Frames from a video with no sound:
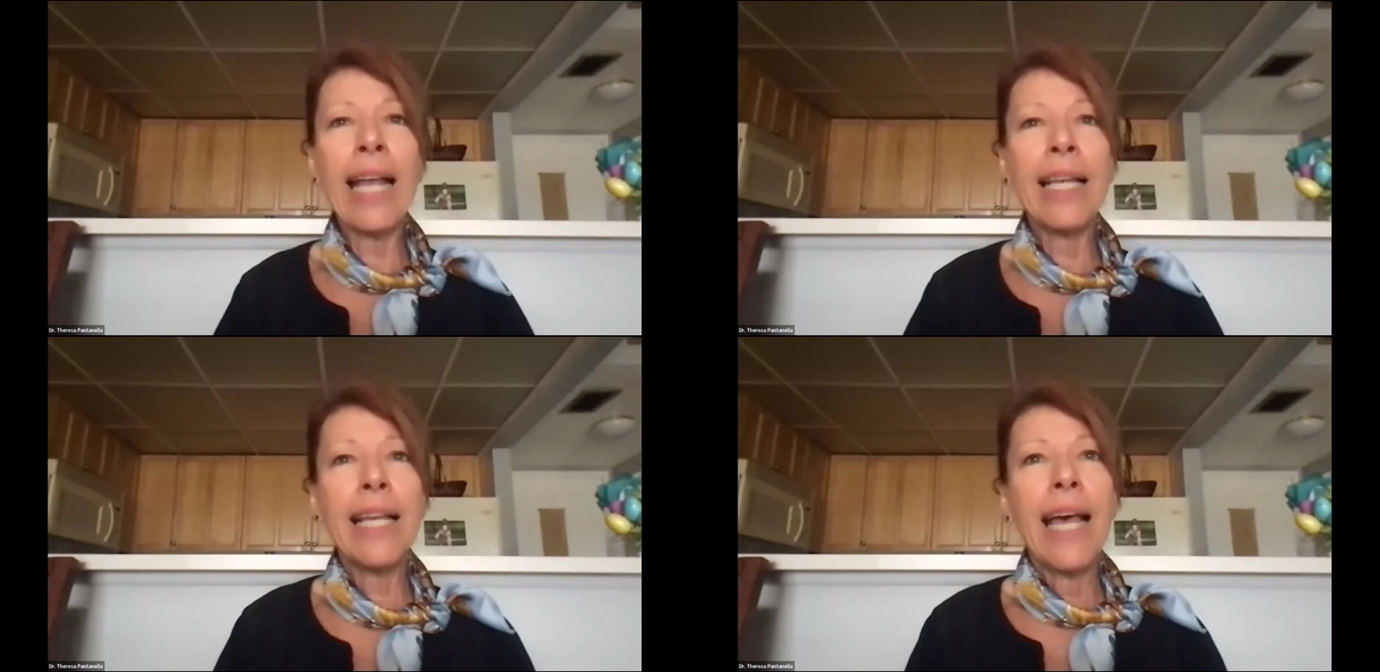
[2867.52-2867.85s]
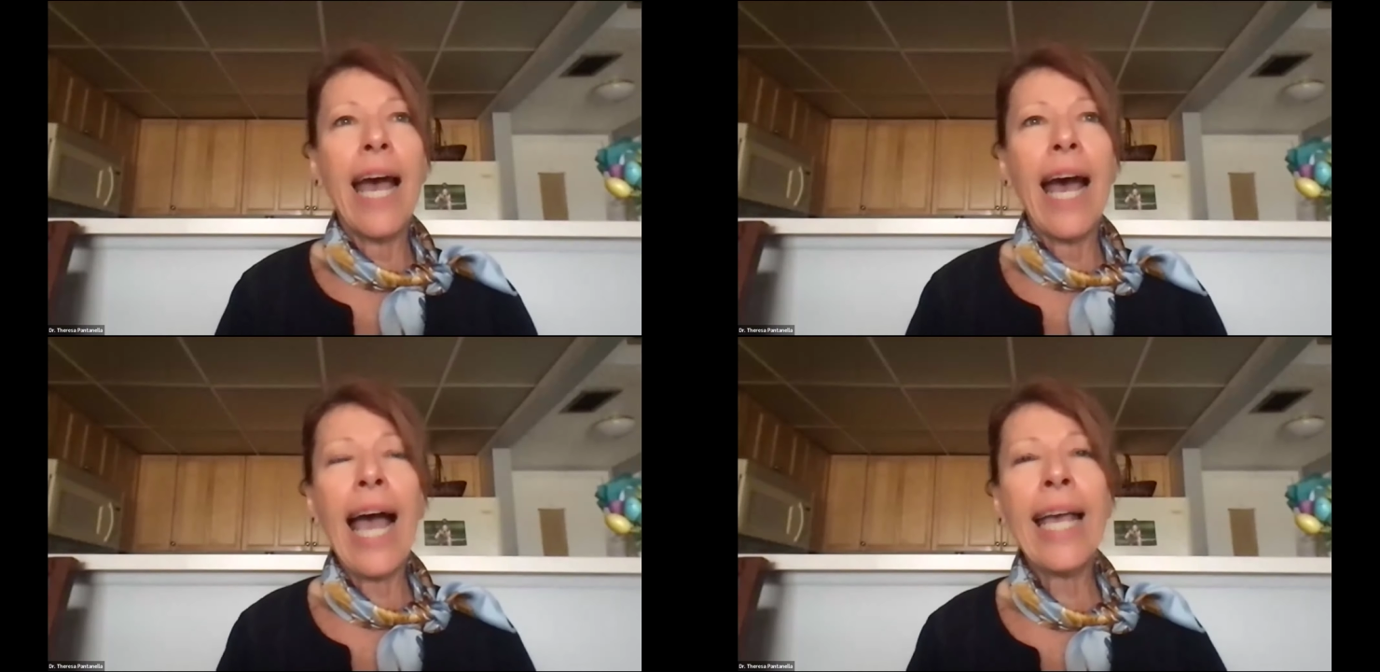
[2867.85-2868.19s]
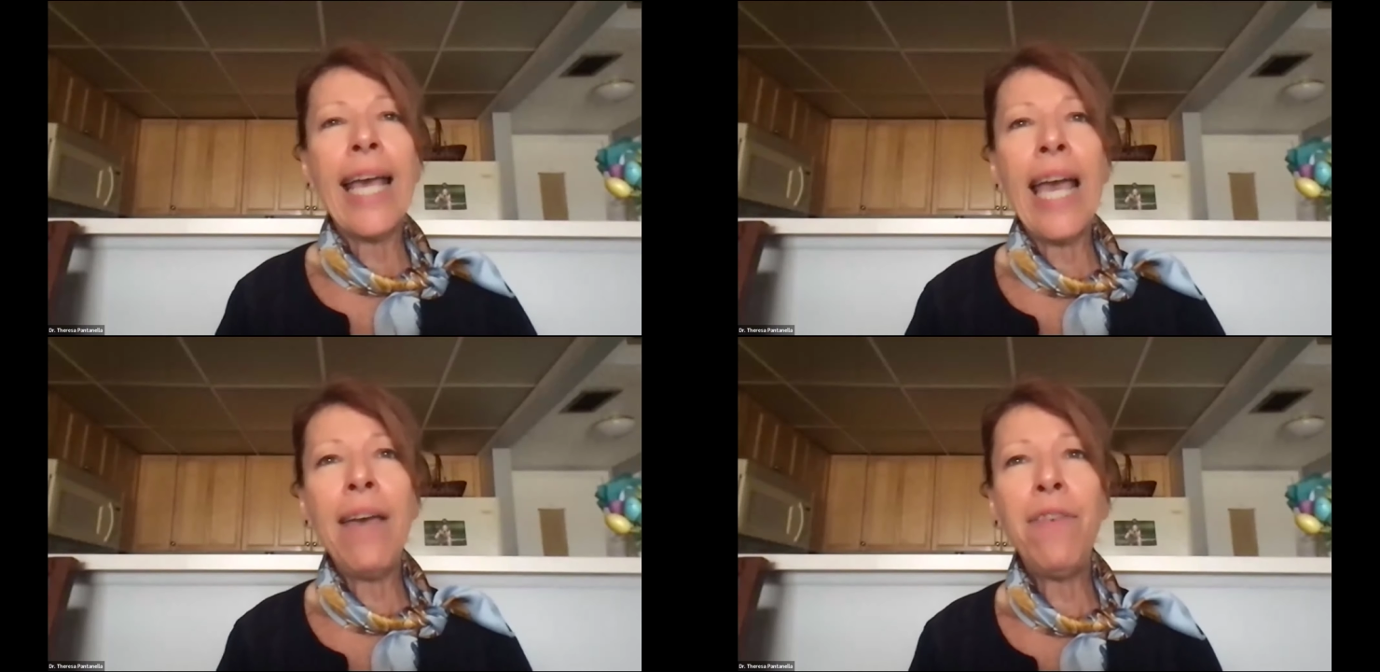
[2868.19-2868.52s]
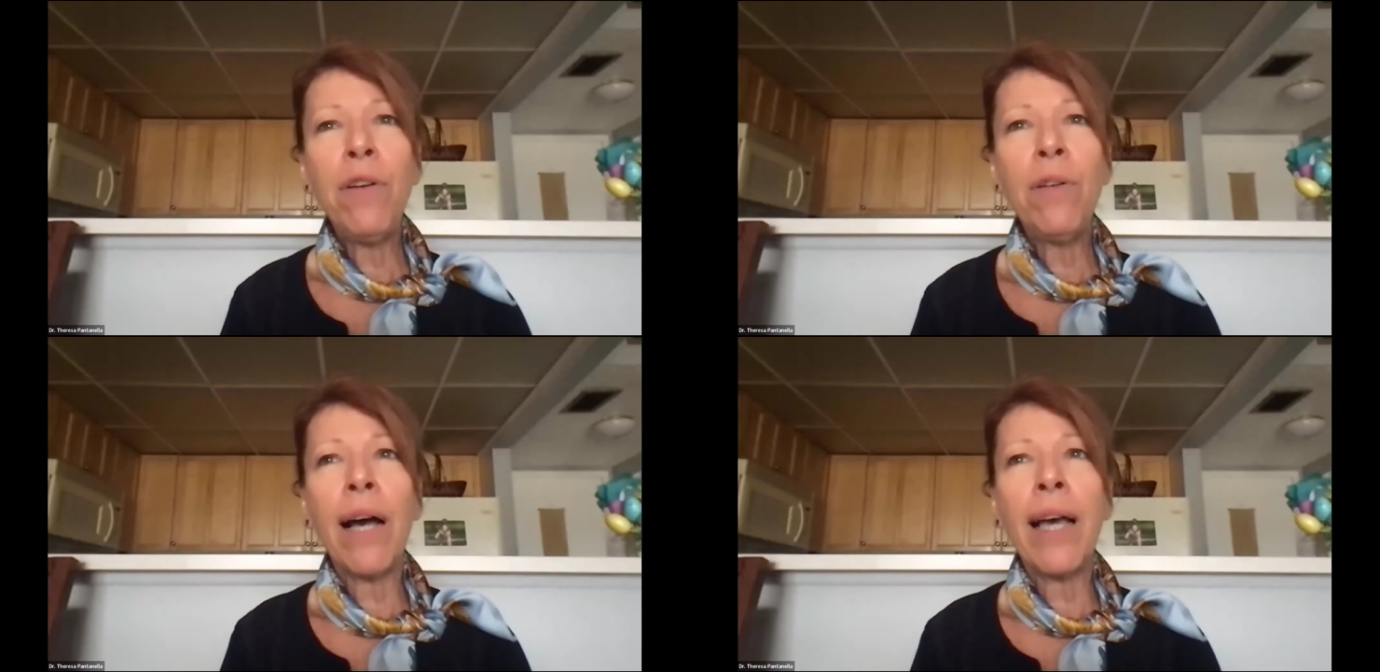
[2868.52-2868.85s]
And I gave
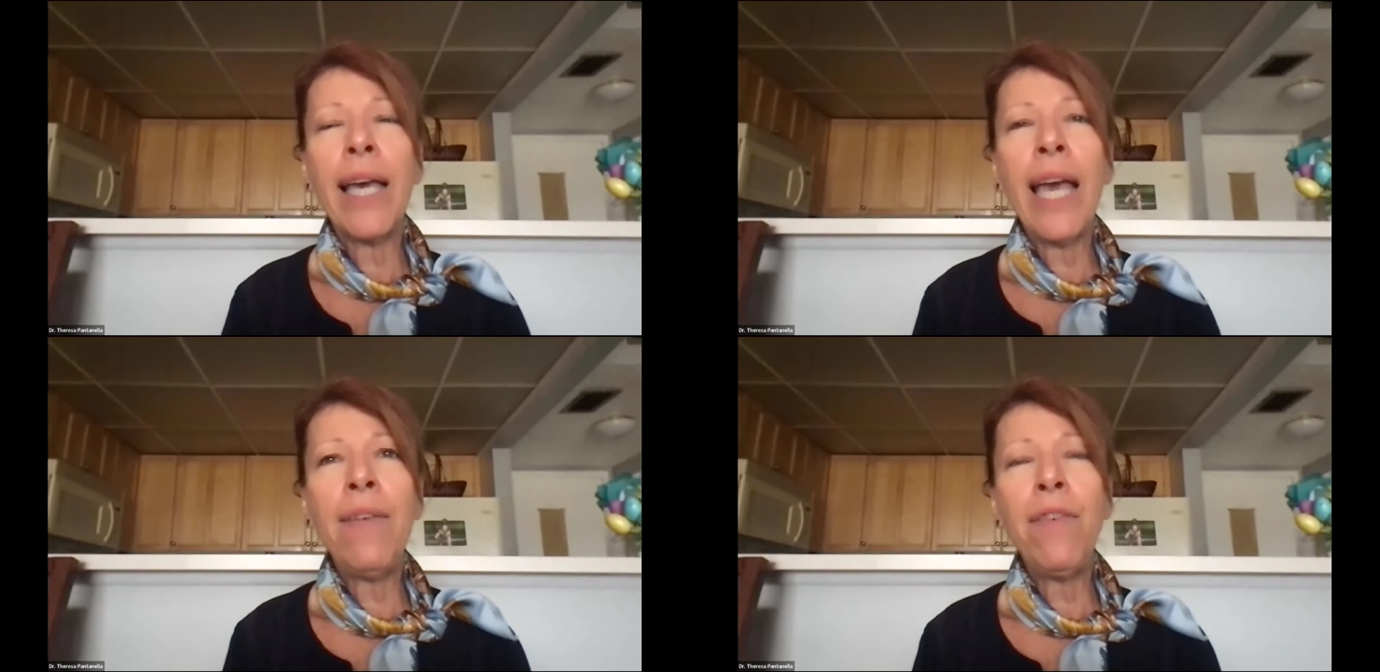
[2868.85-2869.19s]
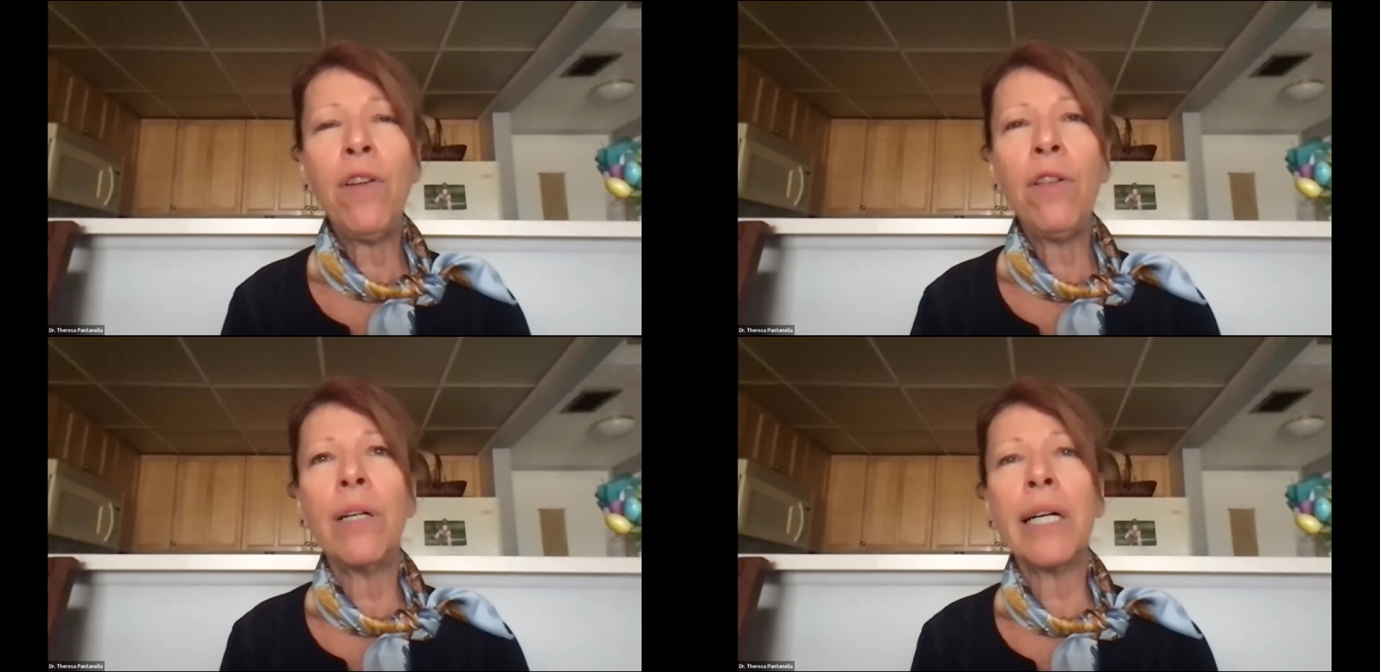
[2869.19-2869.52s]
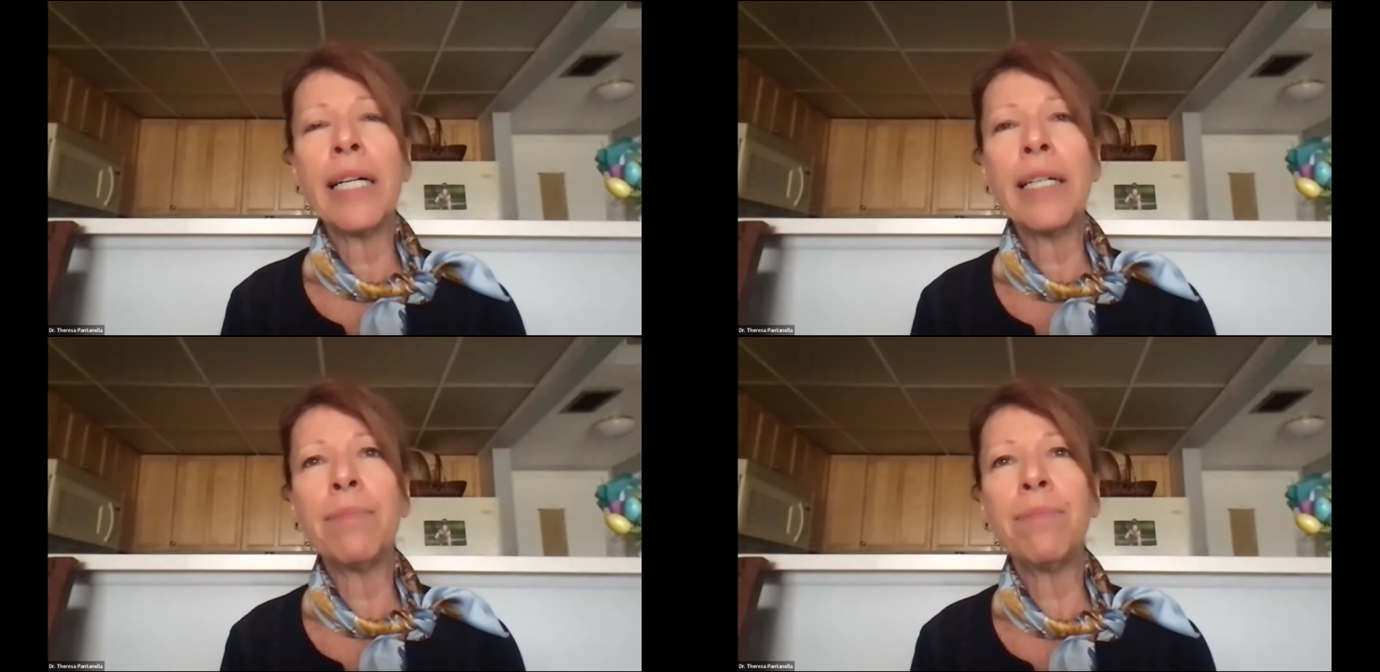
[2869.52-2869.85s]
you